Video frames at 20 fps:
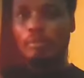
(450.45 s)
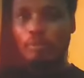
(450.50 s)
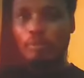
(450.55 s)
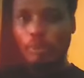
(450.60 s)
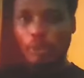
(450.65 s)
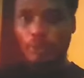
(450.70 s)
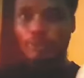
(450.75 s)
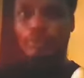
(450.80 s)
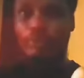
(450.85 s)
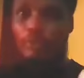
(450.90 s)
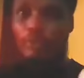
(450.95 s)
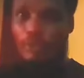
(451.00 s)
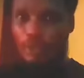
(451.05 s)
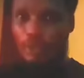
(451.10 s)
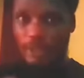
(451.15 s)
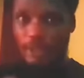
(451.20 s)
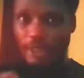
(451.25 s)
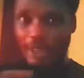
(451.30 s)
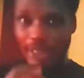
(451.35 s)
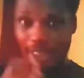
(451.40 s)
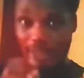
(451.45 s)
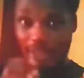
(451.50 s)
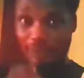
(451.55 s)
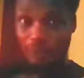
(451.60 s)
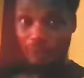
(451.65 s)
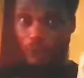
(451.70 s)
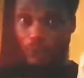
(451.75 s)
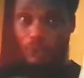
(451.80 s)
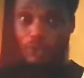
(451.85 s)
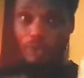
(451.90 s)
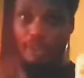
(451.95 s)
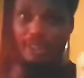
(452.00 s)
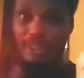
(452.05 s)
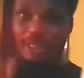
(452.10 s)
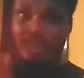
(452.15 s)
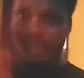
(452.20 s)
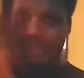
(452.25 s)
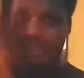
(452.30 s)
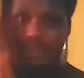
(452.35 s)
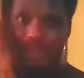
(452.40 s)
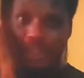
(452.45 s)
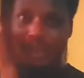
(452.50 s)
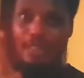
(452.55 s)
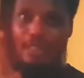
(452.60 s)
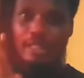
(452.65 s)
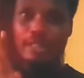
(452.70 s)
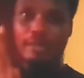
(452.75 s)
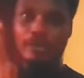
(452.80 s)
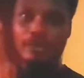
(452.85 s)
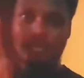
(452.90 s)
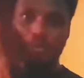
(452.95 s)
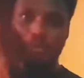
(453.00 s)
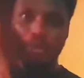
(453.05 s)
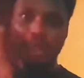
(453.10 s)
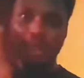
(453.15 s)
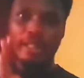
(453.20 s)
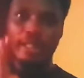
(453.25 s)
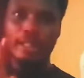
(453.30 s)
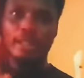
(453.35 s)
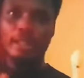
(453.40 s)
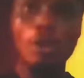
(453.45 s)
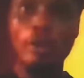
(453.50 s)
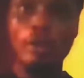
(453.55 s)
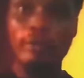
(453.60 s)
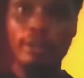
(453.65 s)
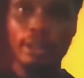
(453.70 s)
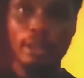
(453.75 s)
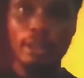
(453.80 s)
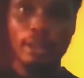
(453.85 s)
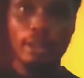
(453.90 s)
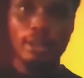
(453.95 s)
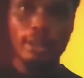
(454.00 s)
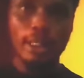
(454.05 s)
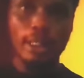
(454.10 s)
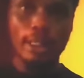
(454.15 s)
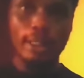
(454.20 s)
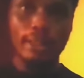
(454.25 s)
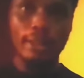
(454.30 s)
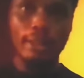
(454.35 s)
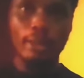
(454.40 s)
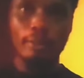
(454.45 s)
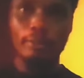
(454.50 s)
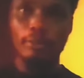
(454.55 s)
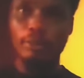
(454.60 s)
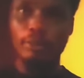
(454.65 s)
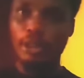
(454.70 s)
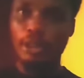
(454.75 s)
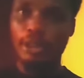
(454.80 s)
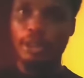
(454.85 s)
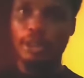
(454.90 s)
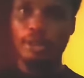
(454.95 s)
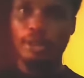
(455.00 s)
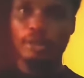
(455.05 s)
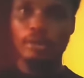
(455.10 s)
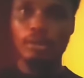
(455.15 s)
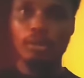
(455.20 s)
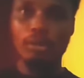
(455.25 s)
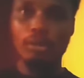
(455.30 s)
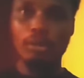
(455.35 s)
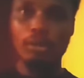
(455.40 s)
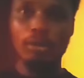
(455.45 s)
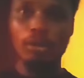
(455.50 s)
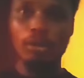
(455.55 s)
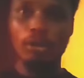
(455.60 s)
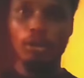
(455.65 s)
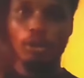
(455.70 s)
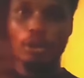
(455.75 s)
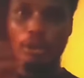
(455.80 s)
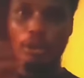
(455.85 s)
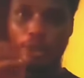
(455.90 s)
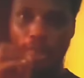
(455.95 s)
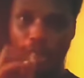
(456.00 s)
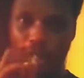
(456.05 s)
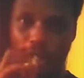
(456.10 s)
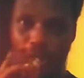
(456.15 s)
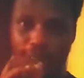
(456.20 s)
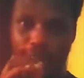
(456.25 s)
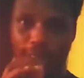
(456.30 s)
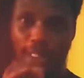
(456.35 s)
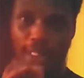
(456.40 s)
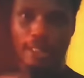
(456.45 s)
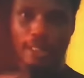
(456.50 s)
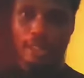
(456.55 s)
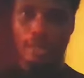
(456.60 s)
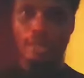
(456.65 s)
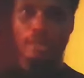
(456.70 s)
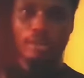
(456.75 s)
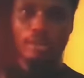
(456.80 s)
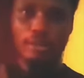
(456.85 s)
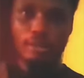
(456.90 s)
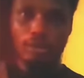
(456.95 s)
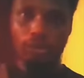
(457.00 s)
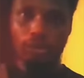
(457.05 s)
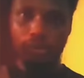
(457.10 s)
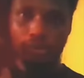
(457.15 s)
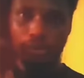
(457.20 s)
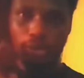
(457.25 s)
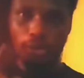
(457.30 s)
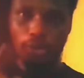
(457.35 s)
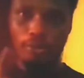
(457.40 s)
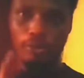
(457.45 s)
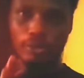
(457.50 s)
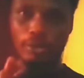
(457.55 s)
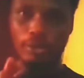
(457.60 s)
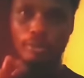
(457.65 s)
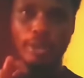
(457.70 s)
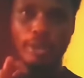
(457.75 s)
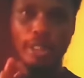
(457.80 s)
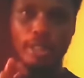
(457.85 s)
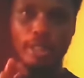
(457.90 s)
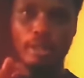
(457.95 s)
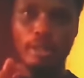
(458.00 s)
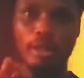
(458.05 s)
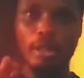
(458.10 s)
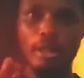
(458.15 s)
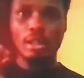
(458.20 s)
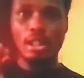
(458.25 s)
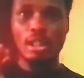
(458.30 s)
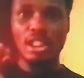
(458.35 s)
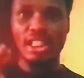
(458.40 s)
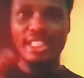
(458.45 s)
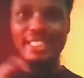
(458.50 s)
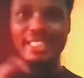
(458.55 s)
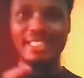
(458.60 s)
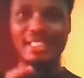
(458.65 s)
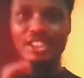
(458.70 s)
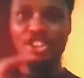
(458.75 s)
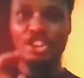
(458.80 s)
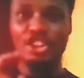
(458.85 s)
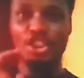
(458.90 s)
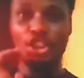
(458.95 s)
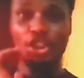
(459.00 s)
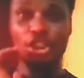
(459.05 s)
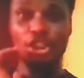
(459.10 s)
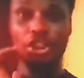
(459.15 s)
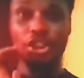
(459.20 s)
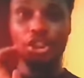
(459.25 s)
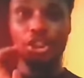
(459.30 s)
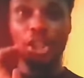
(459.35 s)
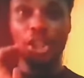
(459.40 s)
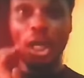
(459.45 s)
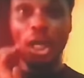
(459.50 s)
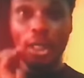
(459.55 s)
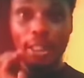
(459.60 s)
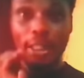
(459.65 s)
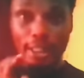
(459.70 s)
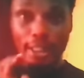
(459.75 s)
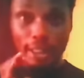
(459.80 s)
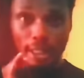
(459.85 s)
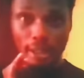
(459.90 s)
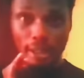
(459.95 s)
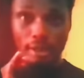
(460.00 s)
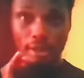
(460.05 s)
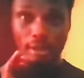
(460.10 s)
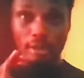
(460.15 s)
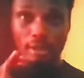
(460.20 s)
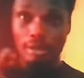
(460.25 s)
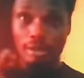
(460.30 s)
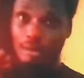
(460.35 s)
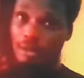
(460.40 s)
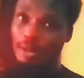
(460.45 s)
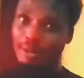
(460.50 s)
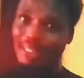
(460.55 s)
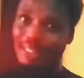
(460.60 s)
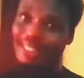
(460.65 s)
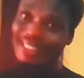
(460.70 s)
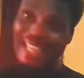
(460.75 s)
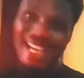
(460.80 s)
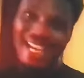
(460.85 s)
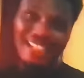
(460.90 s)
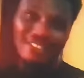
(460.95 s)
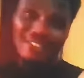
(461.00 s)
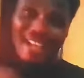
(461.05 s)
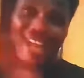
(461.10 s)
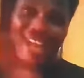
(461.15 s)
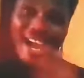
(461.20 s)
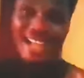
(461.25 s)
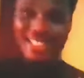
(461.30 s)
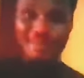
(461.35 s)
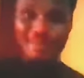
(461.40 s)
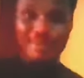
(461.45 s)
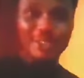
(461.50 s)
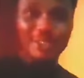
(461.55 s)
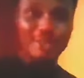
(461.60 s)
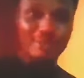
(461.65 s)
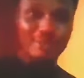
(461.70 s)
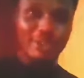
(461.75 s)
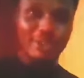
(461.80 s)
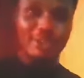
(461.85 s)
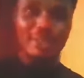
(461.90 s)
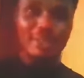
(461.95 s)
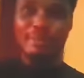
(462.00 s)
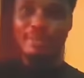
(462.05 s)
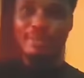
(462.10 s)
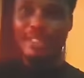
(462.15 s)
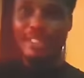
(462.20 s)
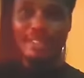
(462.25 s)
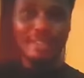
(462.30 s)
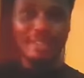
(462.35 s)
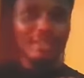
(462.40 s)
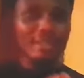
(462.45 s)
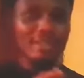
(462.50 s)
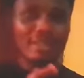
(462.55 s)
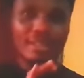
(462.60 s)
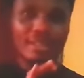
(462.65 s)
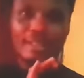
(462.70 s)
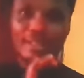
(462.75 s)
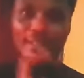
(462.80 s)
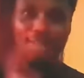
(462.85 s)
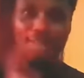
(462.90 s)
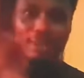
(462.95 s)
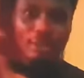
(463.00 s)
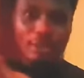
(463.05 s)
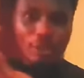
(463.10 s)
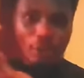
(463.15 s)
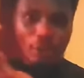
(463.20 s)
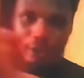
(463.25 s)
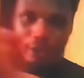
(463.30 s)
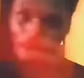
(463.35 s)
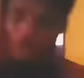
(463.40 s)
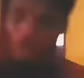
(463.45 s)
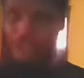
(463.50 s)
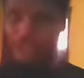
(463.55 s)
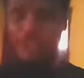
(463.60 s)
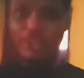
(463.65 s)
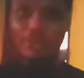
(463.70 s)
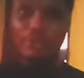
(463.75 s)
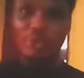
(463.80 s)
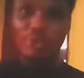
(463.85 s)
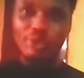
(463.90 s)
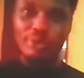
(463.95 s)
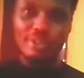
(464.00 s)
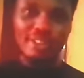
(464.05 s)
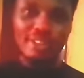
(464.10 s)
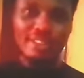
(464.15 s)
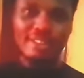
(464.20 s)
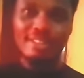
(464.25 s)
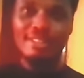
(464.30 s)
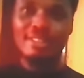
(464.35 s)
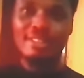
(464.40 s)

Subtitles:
But let's focus on the steady breath. One of the things that help with a steady, smooth breath is tonguing. That's another aspect of recorder playing on its own.